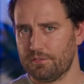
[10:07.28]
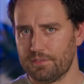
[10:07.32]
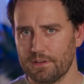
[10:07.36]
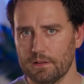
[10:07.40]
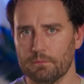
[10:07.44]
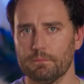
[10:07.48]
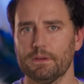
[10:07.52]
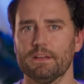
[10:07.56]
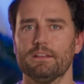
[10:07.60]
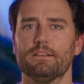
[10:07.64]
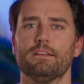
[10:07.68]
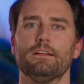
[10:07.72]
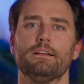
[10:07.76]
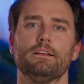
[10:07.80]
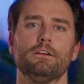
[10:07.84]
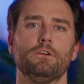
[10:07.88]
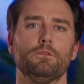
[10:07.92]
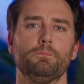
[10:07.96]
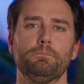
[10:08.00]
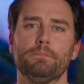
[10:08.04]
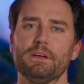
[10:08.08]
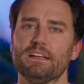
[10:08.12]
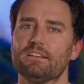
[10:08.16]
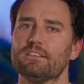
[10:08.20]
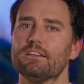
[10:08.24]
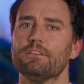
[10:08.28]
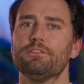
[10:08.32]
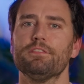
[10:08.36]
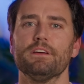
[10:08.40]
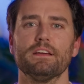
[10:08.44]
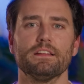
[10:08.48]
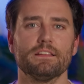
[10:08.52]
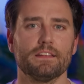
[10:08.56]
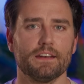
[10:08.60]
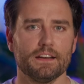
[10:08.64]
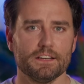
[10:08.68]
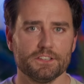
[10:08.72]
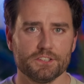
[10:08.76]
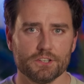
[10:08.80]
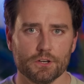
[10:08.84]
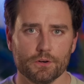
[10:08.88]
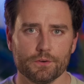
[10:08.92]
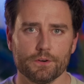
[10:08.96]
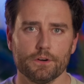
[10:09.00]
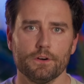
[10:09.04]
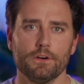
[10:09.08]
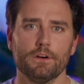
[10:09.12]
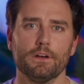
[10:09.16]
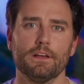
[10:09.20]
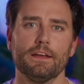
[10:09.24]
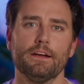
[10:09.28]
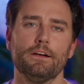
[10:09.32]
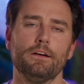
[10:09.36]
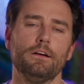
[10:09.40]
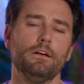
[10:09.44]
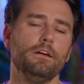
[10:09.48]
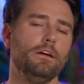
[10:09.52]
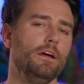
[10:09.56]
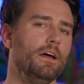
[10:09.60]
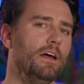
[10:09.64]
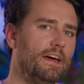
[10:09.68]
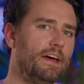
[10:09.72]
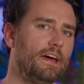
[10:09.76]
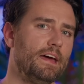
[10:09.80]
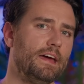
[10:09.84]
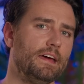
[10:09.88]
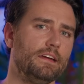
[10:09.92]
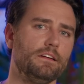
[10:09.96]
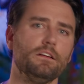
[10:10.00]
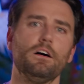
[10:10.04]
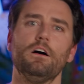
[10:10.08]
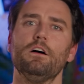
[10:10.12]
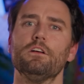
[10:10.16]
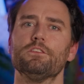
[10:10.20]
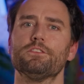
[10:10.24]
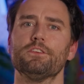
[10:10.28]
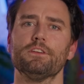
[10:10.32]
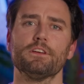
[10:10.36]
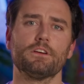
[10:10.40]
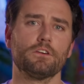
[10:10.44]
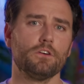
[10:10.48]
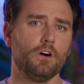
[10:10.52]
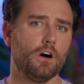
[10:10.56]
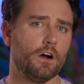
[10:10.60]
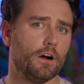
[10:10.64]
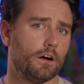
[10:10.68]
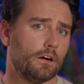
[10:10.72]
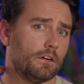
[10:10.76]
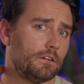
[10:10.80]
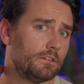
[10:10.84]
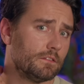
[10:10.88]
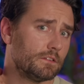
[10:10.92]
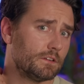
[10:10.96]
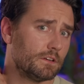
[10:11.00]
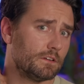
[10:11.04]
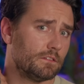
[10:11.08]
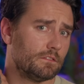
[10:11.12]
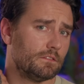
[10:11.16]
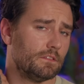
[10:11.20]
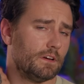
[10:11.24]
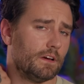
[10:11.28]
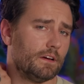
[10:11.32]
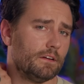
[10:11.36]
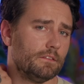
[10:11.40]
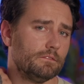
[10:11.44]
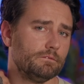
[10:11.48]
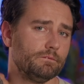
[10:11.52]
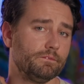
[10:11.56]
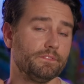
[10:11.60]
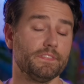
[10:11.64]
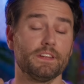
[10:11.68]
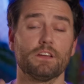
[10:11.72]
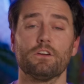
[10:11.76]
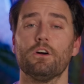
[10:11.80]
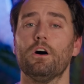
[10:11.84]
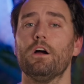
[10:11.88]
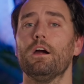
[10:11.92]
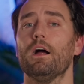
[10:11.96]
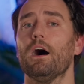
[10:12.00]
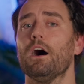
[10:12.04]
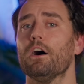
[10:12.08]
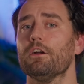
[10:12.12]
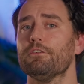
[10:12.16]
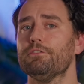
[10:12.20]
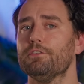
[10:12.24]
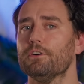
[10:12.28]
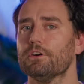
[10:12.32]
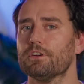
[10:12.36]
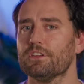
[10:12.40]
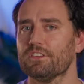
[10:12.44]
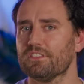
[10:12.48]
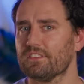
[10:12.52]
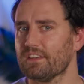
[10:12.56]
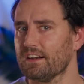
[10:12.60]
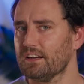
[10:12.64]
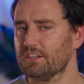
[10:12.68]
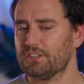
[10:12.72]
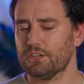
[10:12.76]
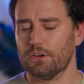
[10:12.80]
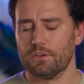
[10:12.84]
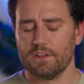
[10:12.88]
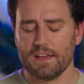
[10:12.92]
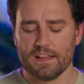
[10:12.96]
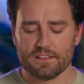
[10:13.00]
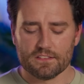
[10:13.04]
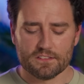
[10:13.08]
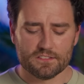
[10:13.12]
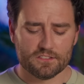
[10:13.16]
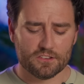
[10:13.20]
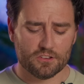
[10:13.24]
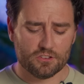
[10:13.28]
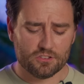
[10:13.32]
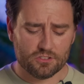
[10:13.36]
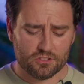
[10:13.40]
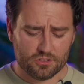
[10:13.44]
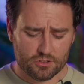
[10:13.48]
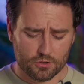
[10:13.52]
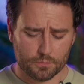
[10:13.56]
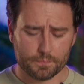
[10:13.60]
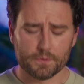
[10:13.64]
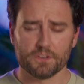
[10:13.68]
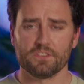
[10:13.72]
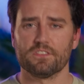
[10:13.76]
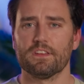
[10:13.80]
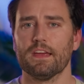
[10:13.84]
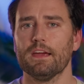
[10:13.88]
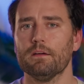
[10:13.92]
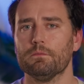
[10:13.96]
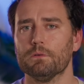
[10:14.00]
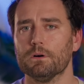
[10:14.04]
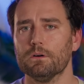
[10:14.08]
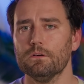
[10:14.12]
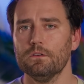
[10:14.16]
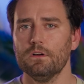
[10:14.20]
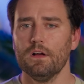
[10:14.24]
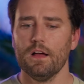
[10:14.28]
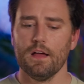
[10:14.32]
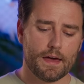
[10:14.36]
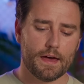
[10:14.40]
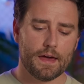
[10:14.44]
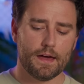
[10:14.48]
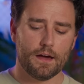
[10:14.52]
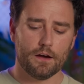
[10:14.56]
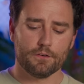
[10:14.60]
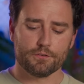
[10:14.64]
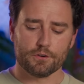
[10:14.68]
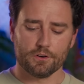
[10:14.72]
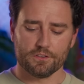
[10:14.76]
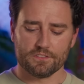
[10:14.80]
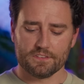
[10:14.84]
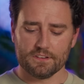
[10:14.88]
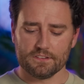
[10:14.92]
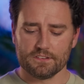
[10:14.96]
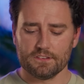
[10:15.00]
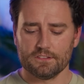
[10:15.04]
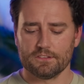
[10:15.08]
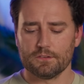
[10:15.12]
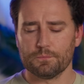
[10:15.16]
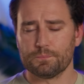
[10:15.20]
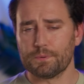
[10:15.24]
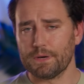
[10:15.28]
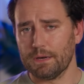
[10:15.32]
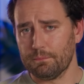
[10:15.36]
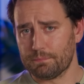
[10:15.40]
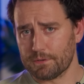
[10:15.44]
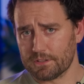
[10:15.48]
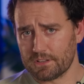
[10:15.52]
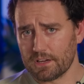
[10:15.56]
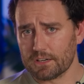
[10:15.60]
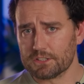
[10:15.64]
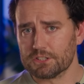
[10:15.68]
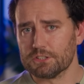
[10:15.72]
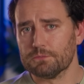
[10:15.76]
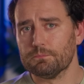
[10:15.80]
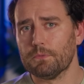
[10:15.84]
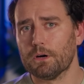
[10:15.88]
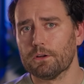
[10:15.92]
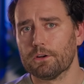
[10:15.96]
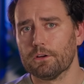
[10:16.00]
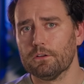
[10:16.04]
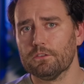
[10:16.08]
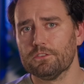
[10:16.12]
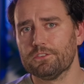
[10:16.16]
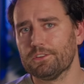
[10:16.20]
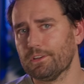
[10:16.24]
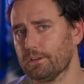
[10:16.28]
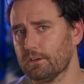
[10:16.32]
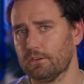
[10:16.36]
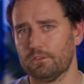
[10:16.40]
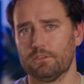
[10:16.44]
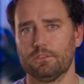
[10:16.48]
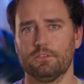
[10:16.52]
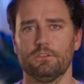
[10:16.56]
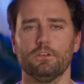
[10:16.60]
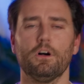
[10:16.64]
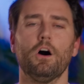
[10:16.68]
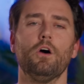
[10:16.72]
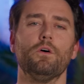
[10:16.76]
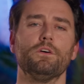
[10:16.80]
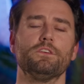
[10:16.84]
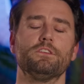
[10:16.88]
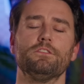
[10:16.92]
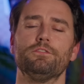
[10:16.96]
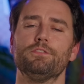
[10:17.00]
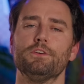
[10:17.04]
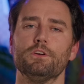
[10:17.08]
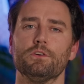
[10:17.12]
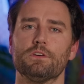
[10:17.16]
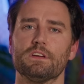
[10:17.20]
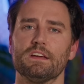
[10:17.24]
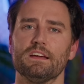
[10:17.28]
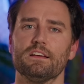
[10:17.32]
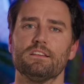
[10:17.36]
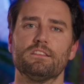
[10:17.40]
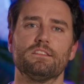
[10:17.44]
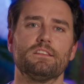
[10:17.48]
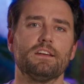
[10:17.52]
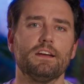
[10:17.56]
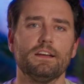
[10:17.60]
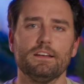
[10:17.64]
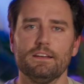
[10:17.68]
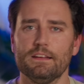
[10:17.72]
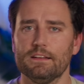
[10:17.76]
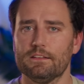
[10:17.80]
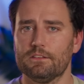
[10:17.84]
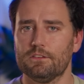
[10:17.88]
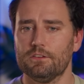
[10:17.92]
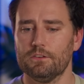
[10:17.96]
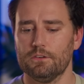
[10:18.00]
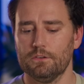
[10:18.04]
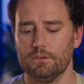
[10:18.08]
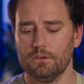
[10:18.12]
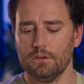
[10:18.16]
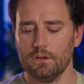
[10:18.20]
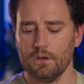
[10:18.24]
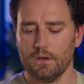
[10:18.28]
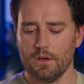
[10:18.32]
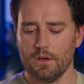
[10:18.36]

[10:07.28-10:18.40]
filming the little pizza thing that I showed earlier and also the car um, the car autofocus that I showed. It's super stable. Uh, of course, this is a pre-production model, so there's always a few kinks that I need to